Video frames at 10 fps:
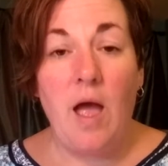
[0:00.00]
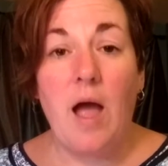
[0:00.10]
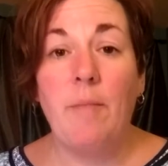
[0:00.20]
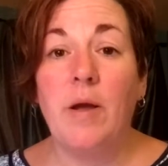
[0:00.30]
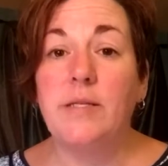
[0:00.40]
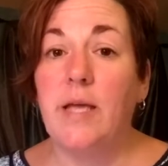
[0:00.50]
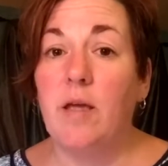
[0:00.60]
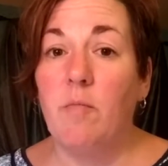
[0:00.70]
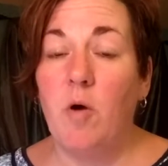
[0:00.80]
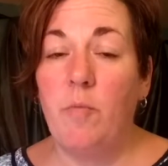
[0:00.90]
I might
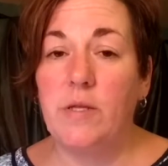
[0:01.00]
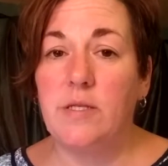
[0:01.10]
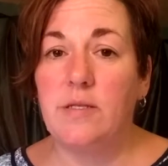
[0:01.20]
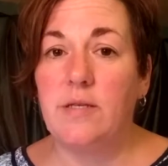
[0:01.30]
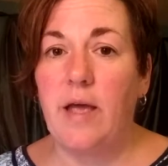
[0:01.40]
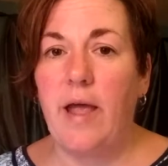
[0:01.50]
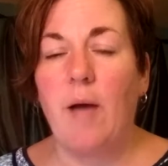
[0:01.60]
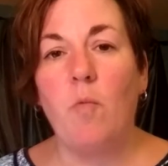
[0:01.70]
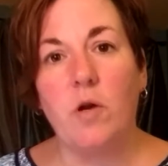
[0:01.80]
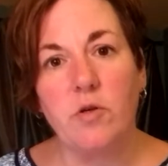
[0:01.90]
take a moment to say,
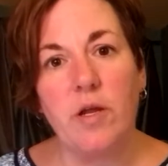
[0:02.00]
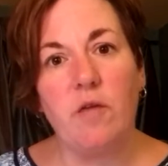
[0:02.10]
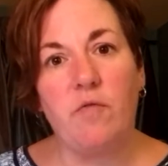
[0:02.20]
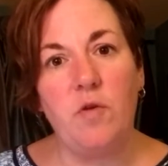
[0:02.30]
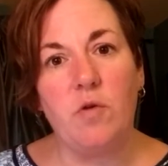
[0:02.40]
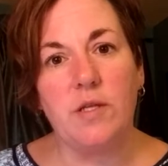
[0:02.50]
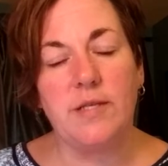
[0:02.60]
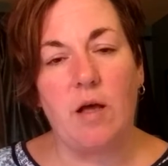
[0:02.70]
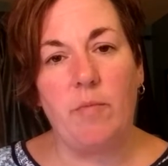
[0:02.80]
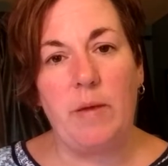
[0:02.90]
"I'm wondering if you could
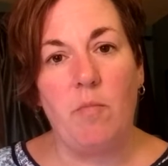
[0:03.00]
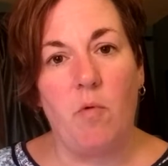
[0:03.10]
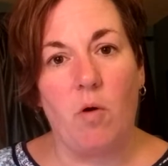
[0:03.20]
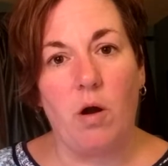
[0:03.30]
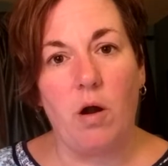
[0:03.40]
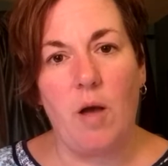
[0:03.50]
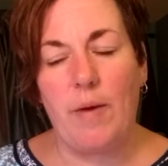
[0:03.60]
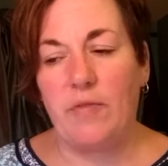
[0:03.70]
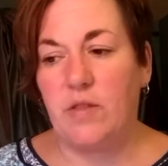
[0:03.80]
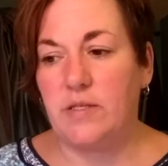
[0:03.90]
tell me more
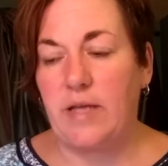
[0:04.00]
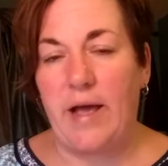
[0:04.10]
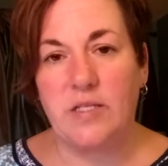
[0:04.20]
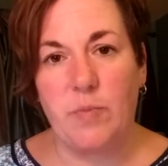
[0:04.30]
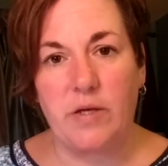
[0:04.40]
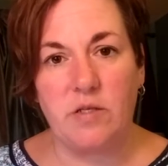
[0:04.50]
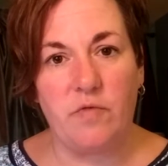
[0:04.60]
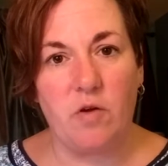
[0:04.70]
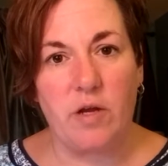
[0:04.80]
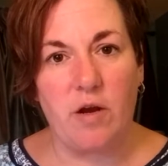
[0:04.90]
about this aspect of
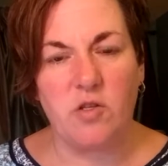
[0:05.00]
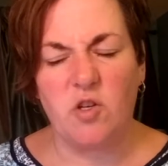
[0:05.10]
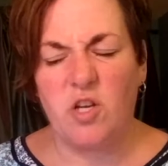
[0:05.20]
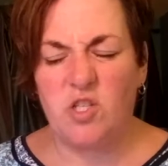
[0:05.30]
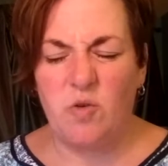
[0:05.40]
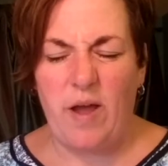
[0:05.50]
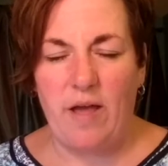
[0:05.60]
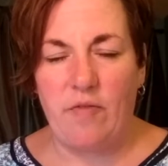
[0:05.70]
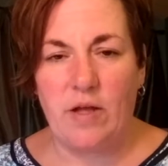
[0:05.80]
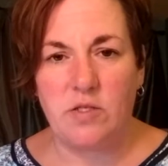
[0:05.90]
your character. Could you
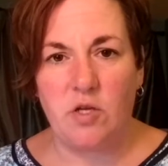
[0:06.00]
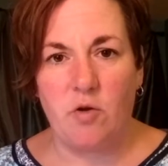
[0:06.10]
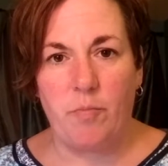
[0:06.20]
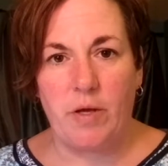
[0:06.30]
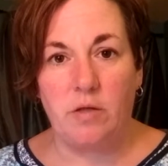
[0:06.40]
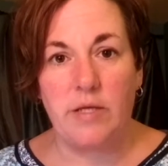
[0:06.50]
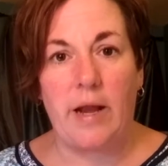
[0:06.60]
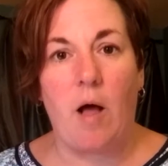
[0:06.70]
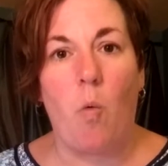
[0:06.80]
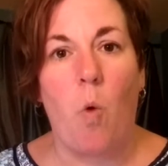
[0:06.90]
add that to your build?"
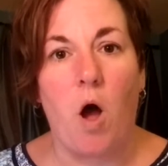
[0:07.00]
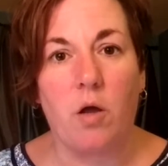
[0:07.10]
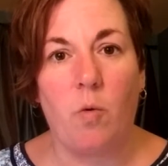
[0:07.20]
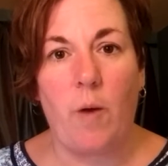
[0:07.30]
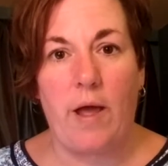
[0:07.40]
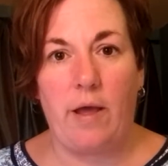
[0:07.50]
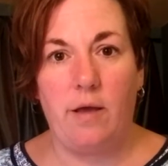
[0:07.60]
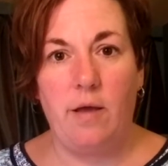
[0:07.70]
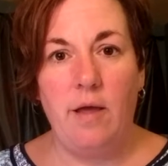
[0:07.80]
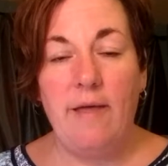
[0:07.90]
And I'll walk away.
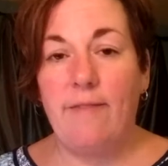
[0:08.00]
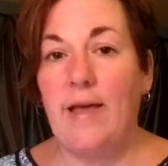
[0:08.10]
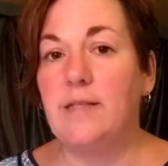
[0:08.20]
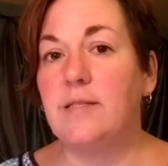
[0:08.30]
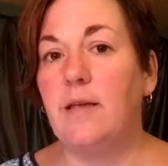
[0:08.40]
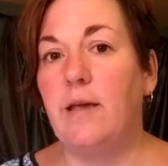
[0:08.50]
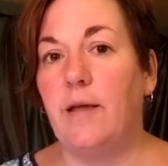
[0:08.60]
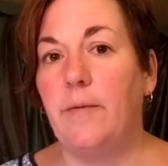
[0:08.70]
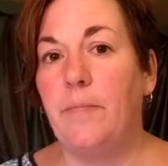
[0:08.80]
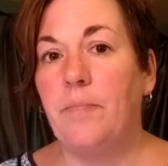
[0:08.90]
That's
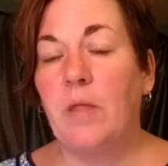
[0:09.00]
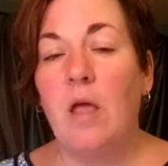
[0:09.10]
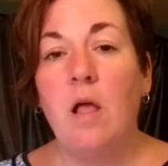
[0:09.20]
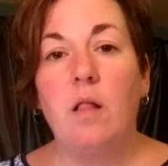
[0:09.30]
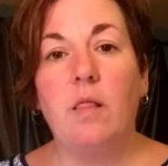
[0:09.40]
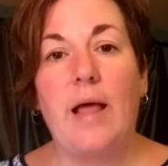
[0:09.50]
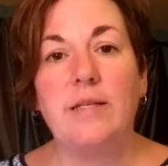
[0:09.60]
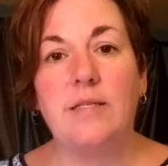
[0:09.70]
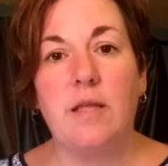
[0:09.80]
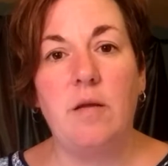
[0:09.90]
it.
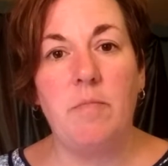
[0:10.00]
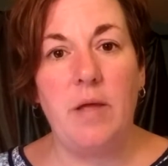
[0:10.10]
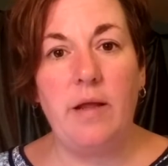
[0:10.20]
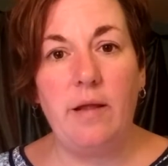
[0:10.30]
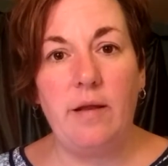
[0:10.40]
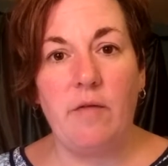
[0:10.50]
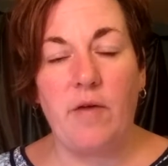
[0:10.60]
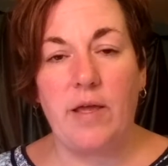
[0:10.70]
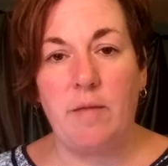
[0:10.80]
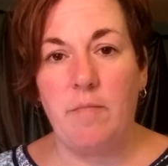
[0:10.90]
Less than a minute if
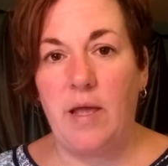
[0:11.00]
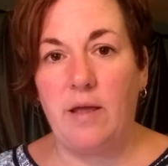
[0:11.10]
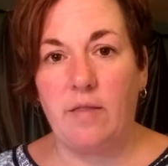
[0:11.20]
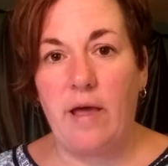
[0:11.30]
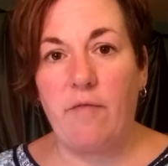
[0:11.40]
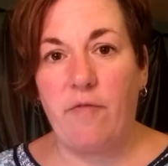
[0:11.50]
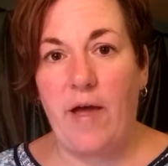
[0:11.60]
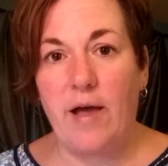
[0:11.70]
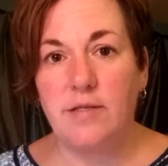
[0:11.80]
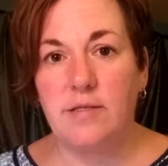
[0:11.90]
I can make it that
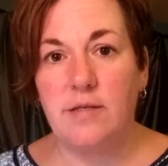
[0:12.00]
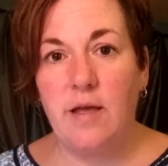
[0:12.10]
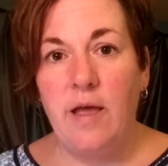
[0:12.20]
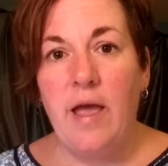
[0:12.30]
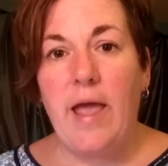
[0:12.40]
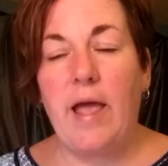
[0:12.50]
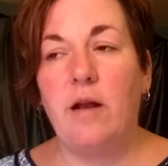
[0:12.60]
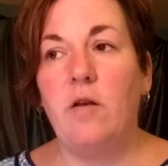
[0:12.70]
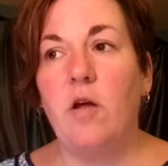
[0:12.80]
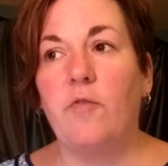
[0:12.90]
fast, and
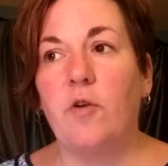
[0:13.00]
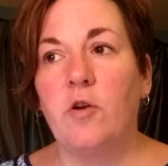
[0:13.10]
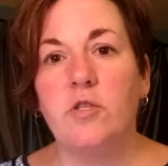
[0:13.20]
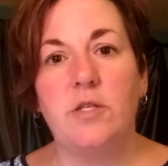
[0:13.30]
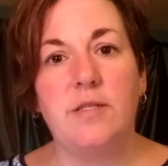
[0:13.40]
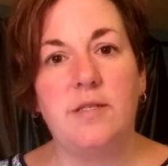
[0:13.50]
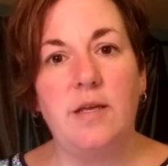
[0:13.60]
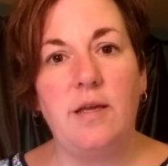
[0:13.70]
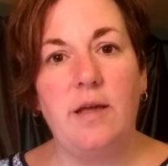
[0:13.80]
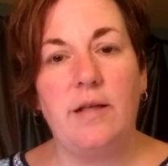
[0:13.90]
enough
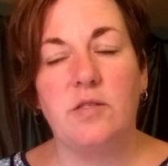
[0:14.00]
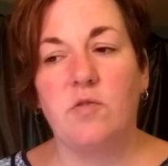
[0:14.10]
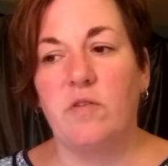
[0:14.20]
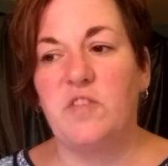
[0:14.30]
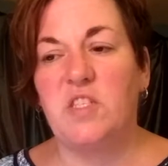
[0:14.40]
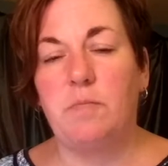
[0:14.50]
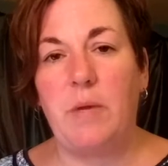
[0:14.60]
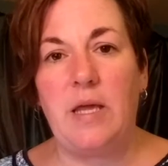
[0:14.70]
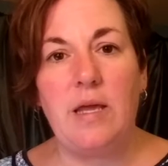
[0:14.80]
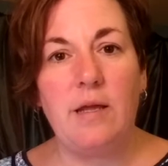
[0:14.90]
urgency and sort of
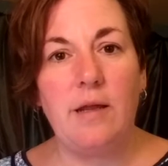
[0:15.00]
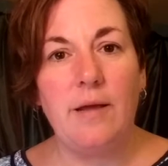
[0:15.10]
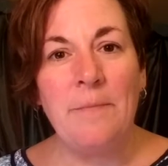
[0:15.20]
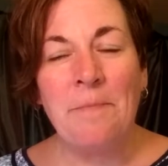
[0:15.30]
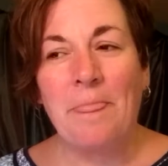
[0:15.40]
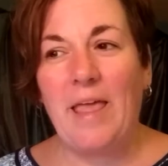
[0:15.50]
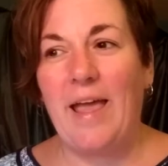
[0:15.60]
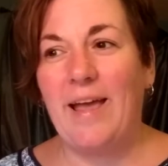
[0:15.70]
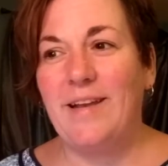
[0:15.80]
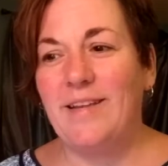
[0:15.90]
speed
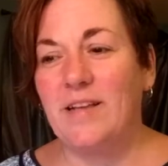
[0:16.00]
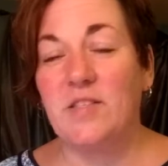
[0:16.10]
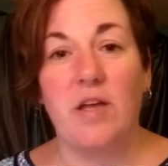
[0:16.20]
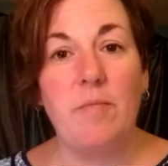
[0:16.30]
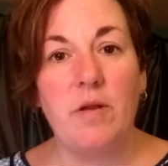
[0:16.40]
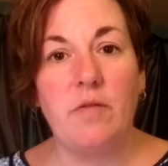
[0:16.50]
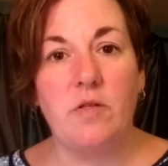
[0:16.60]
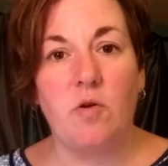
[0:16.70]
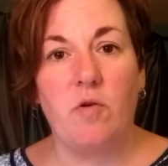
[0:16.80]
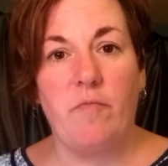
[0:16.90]
and excitement in the
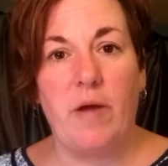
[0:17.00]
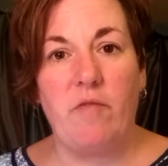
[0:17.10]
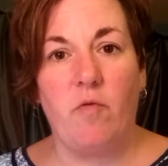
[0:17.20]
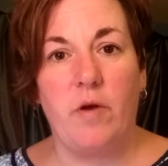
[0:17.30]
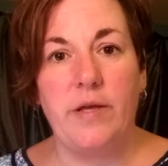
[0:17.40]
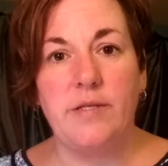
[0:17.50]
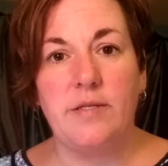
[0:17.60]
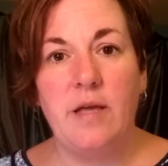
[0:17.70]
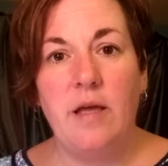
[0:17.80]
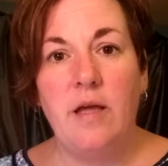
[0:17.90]
tone of my
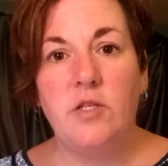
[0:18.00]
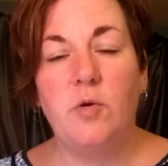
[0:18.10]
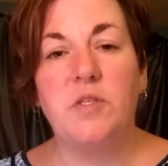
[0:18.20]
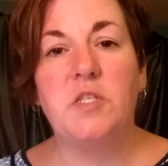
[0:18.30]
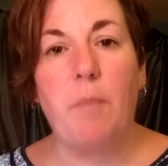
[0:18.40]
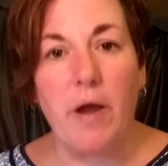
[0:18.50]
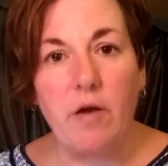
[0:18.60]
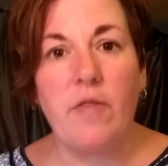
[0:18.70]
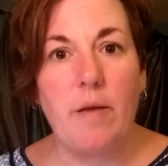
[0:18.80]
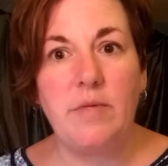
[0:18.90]
voice to
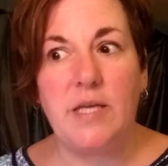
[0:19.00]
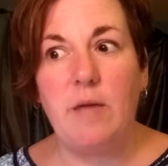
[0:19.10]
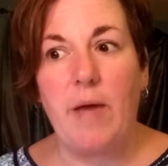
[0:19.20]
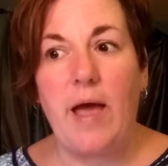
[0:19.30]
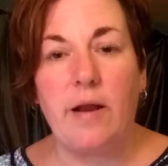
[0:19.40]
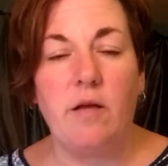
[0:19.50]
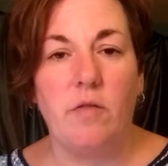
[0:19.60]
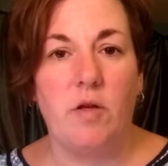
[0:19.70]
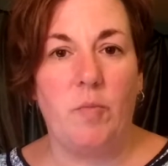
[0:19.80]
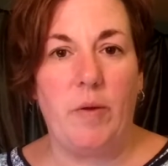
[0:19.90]
inspire them to keep adding a
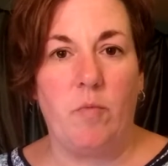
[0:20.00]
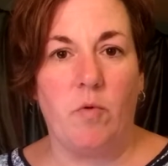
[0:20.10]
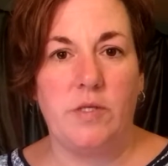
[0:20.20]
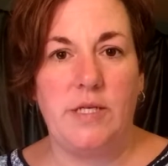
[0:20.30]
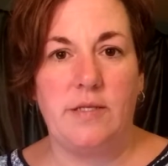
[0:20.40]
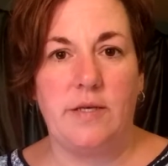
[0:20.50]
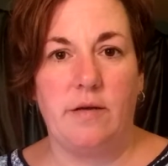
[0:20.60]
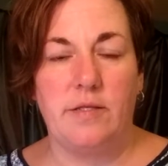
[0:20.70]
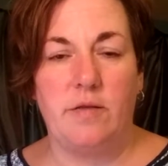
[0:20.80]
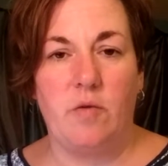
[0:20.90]
little bit more
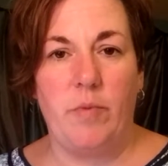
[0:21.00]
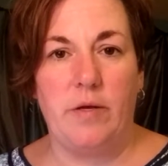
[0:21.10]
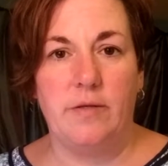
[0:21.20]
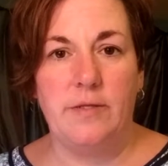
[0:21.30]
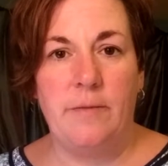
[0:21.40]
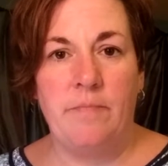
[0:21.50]
detail to their build.